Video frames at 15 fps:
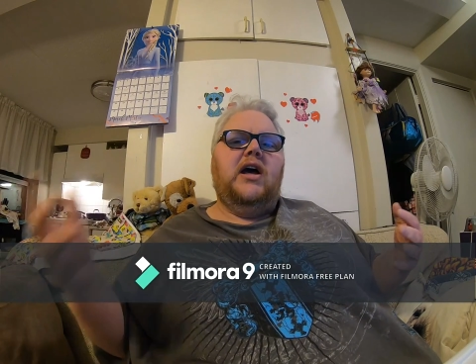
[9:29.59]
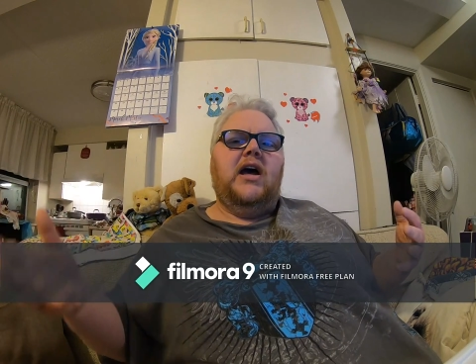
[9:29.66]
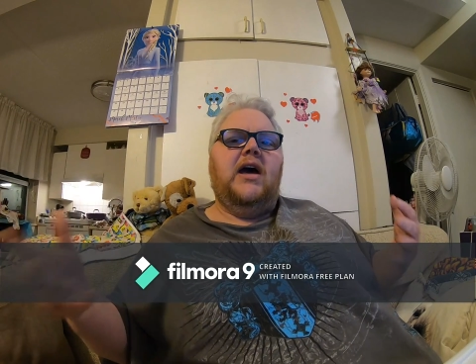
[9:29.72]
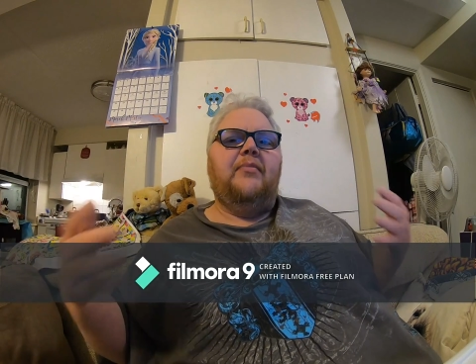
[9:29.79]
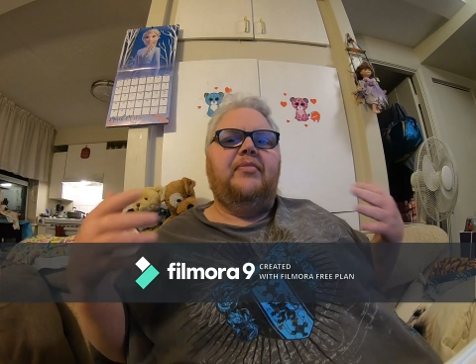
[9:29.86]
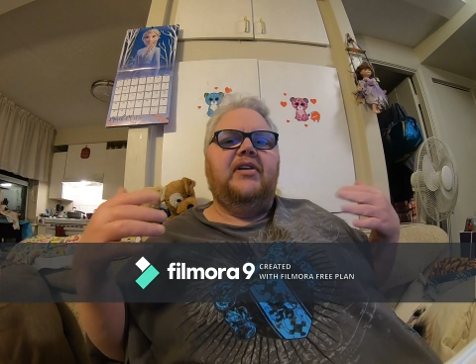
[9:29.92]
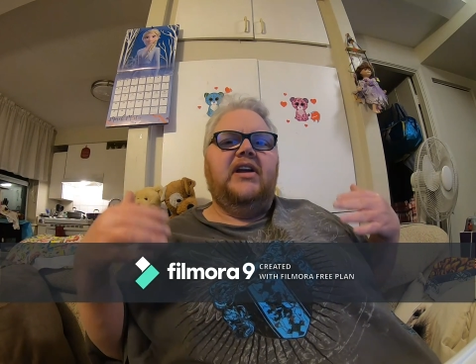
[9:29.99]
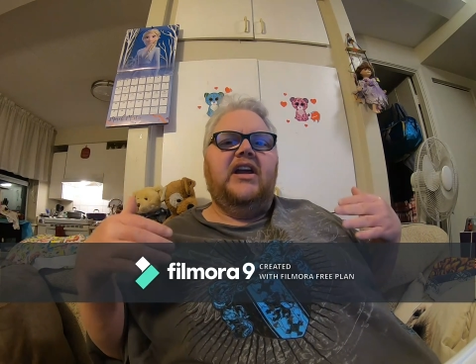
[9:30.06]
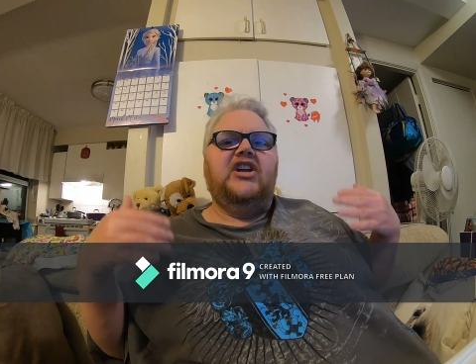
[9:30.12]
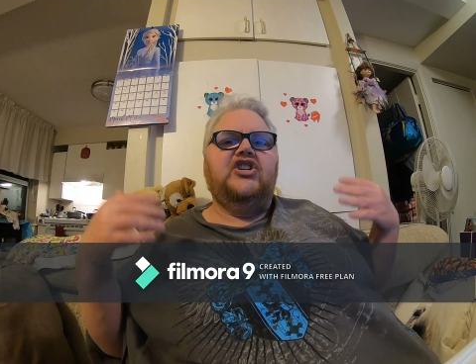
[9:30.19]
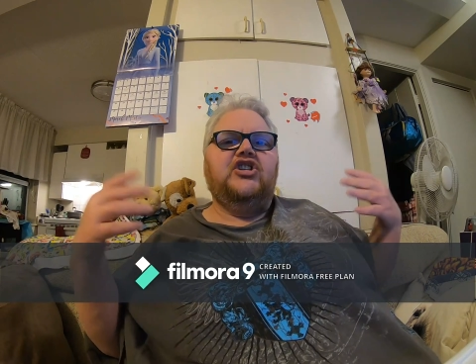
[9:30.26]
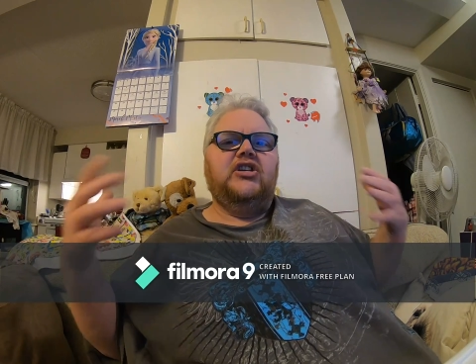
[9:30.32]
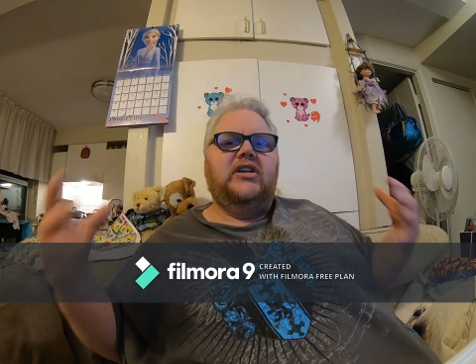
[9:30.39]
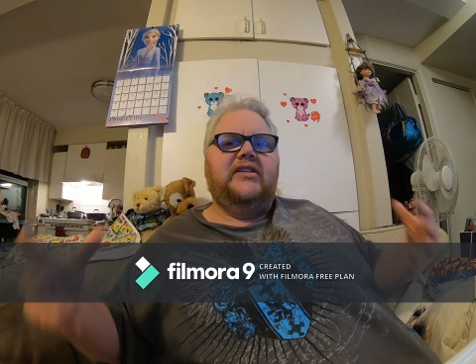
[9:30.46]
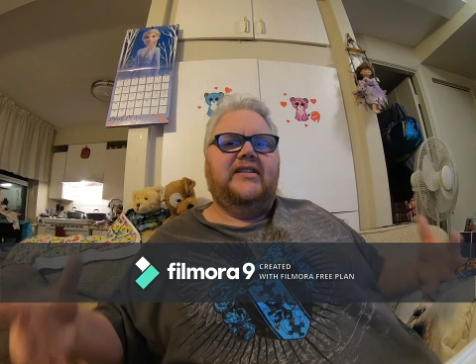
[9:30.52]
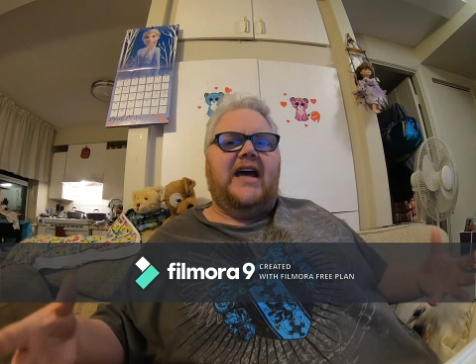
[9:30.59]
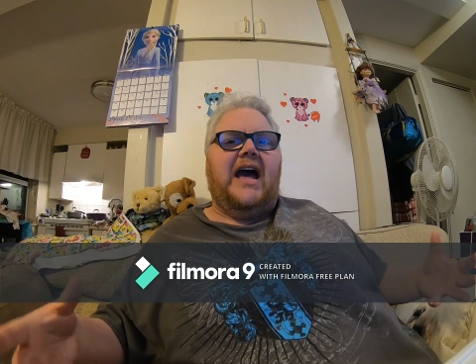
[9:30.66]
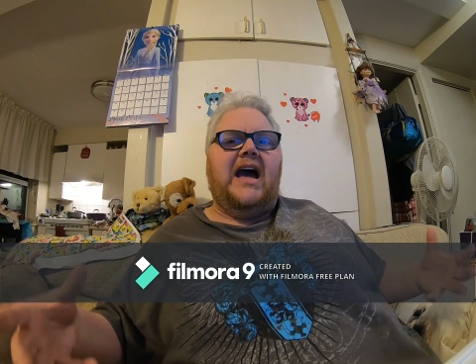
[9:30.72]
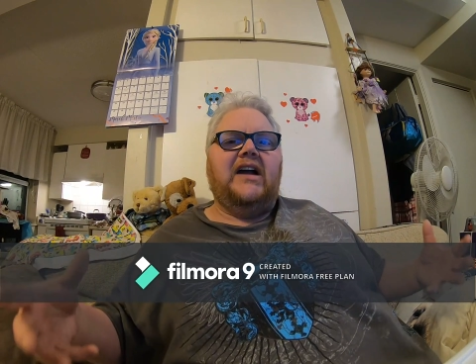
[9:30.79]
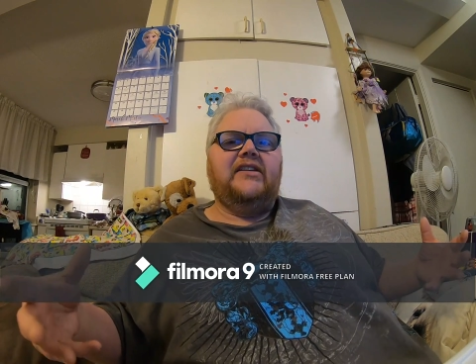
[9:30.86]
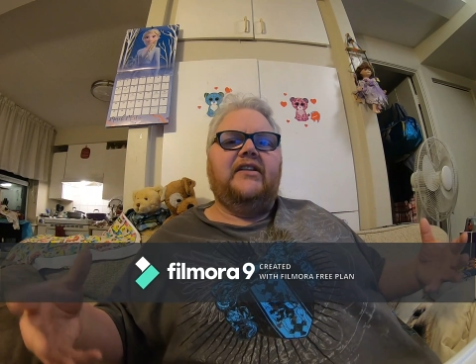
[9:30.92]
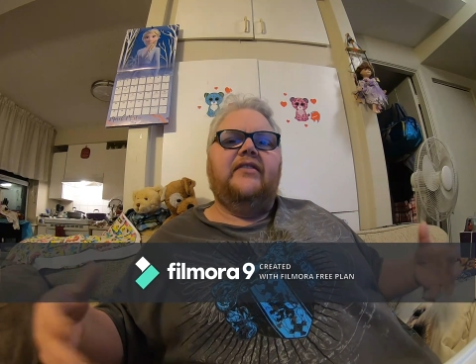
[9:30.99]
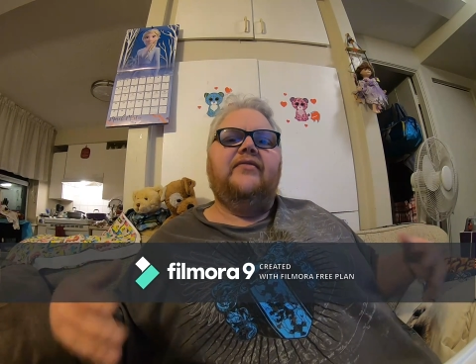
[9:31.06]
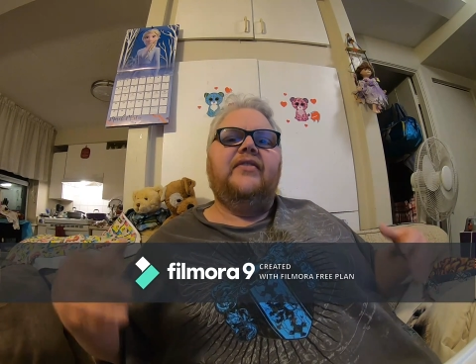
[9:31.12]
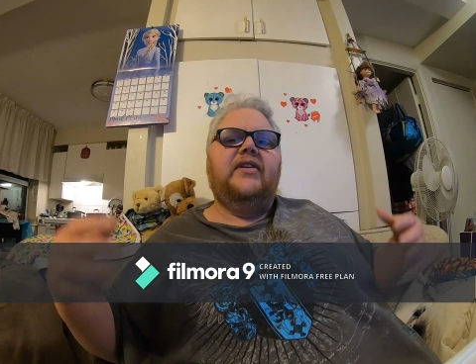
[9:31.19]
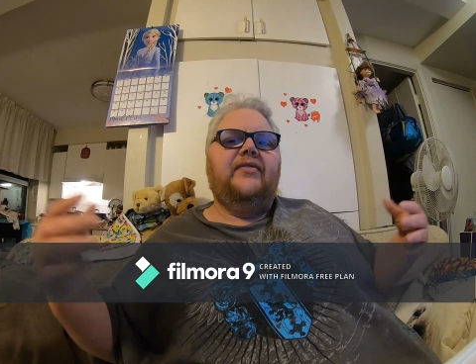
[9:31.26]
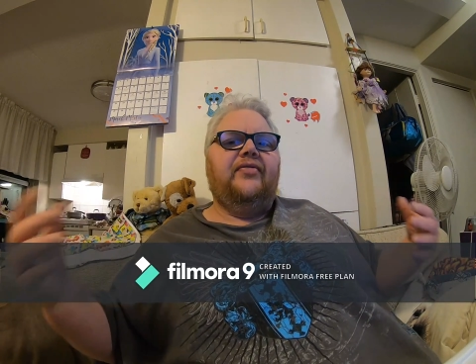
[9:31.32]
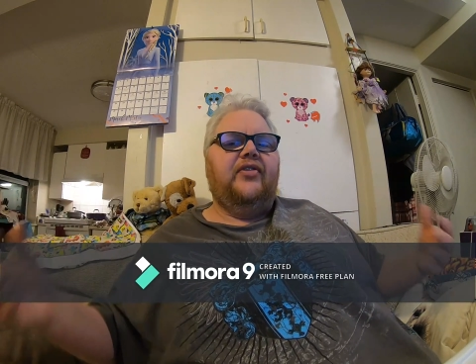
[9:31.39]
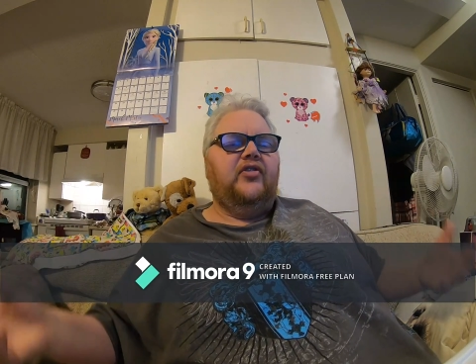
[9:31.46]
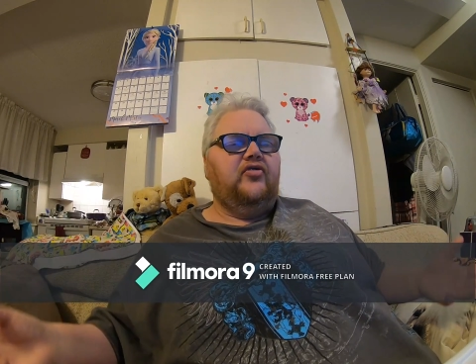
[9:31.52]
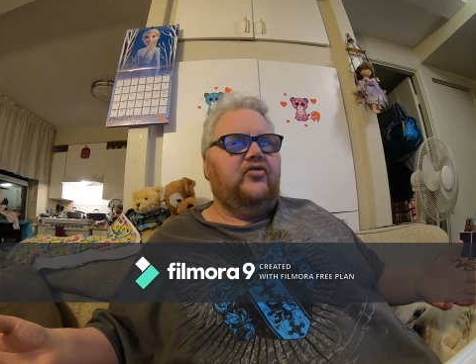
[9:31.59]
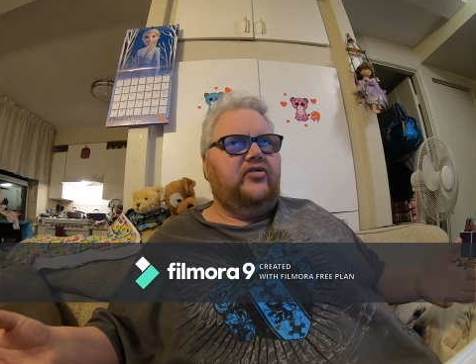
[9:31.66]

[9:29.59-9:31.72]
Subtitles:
application is active and that